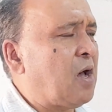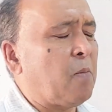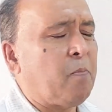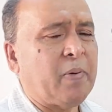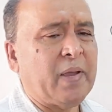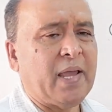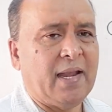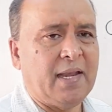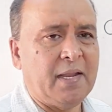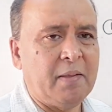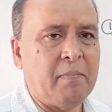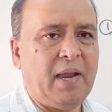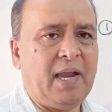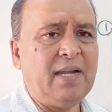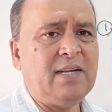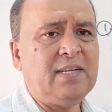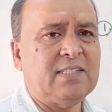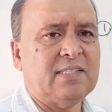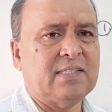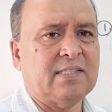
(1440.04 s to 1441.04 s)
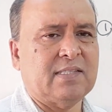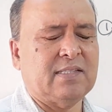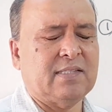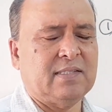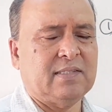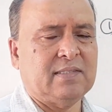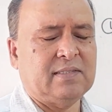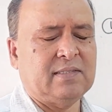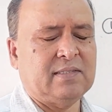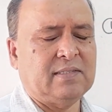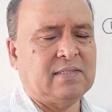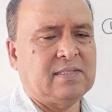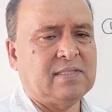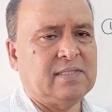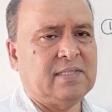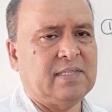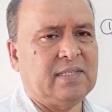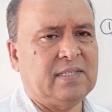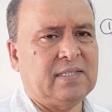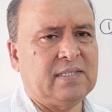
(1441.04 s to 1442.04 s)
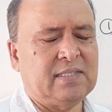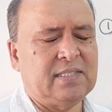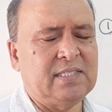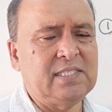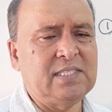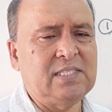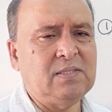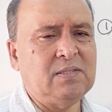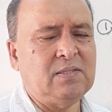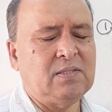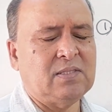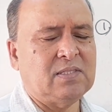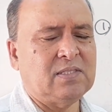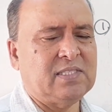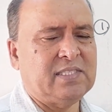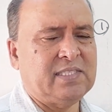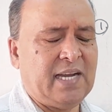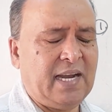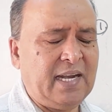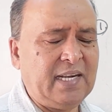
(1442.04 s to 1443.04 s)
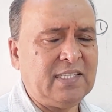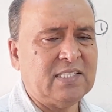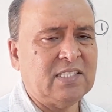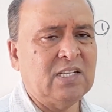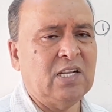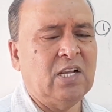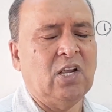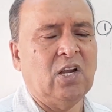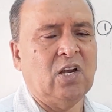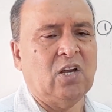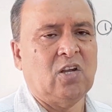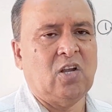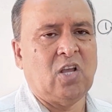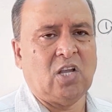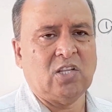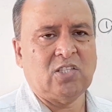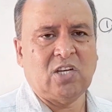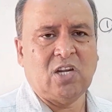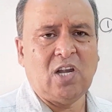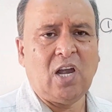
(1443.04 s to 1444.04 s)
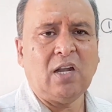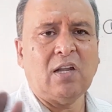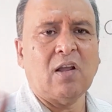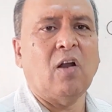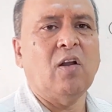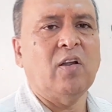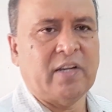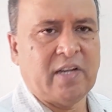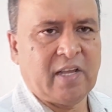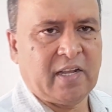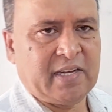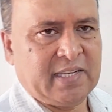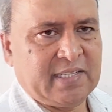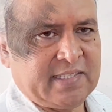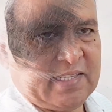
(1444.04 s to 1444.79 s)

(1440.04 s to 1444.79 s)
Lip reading: of elements in sets does not alter a